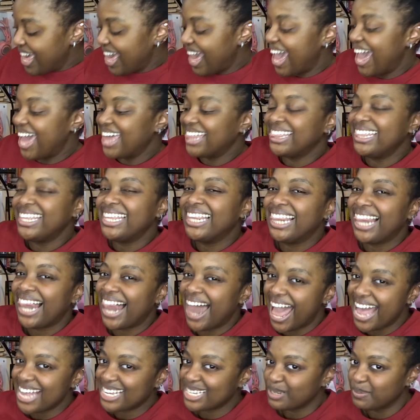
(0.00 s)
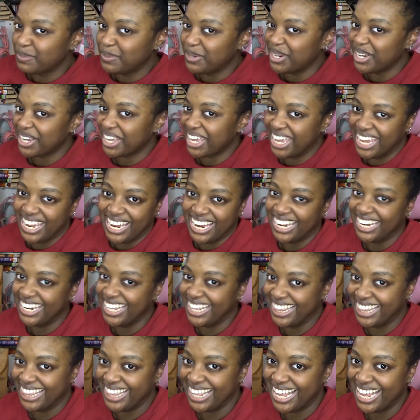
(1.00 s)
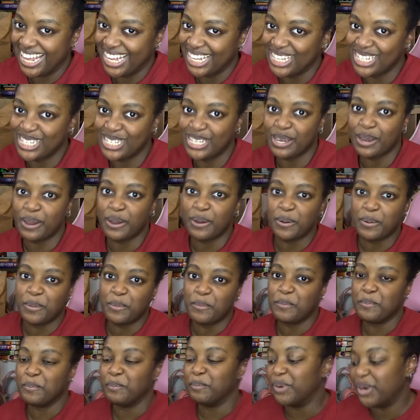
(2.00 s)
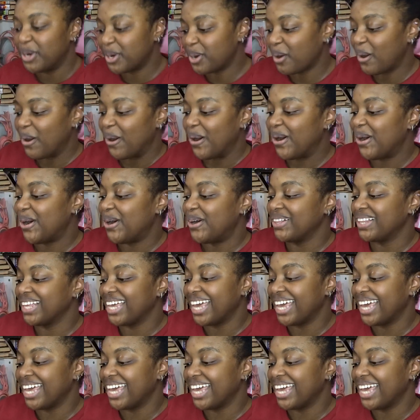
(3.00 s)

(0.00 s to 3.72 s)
And the last book in this book haul